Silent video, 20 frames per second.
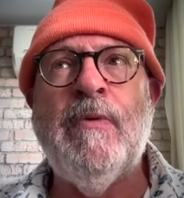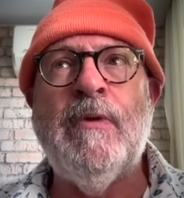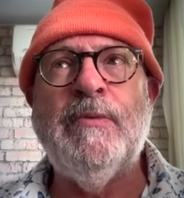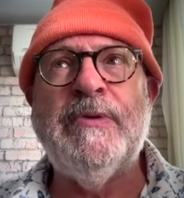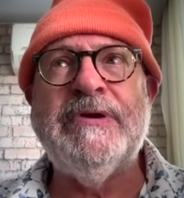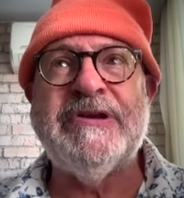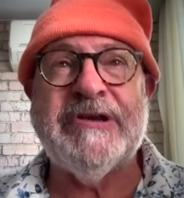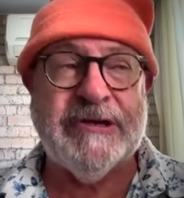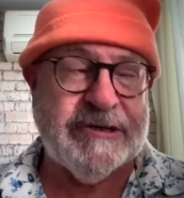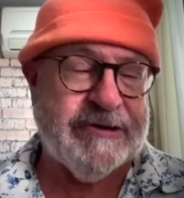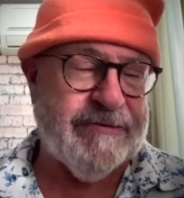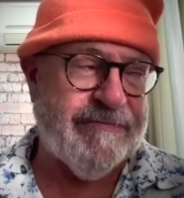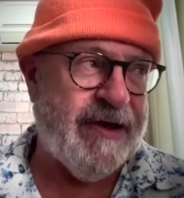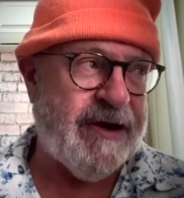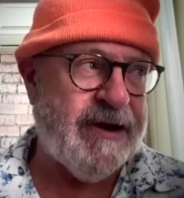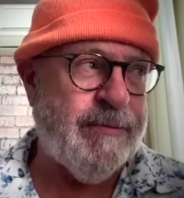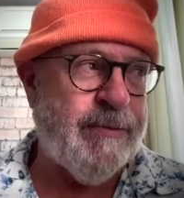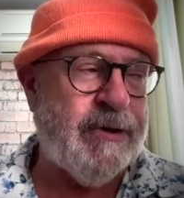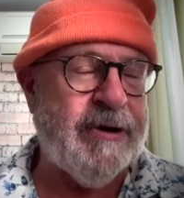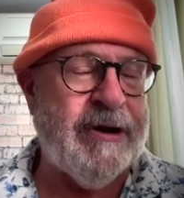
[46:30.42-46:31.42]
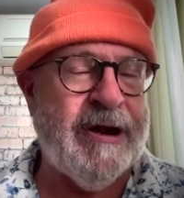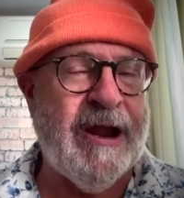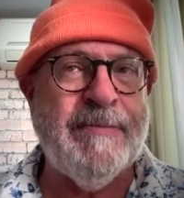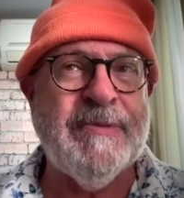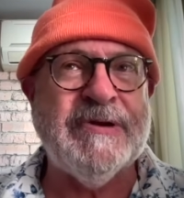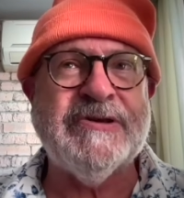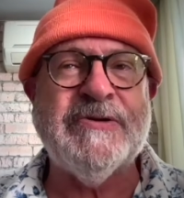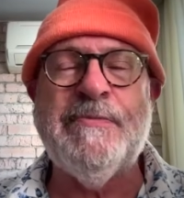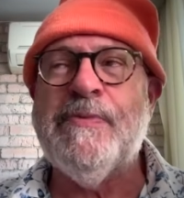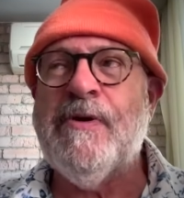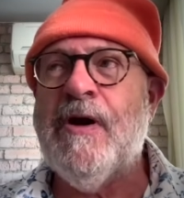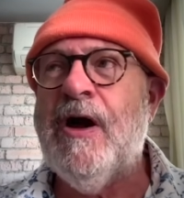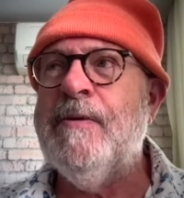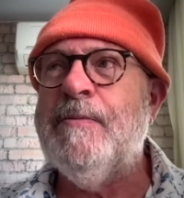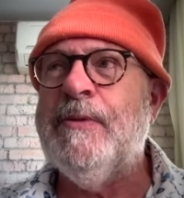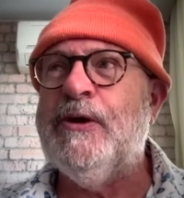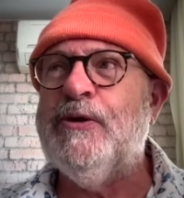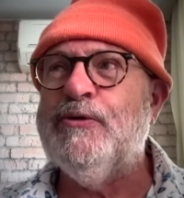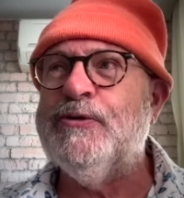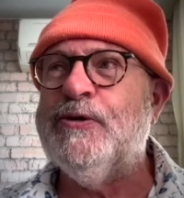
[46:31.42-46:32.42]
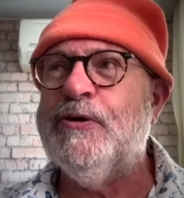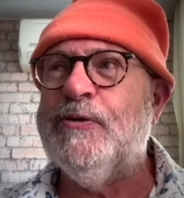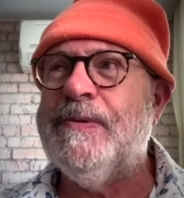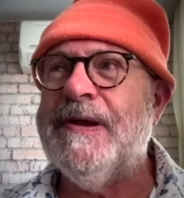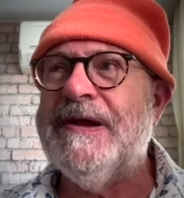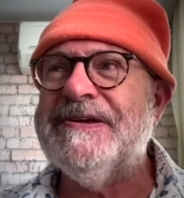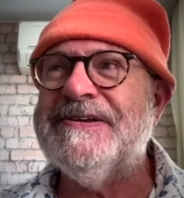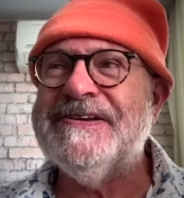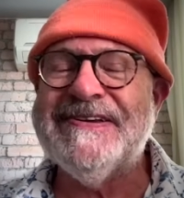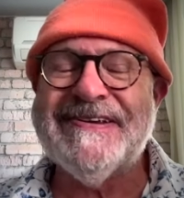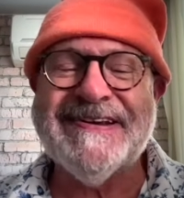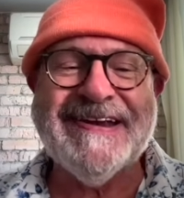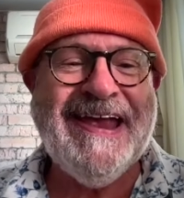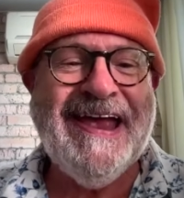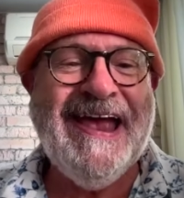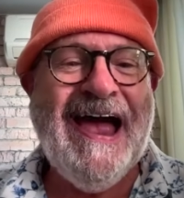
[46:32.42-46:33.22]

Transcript: which is available on Amazon Prime and all good places,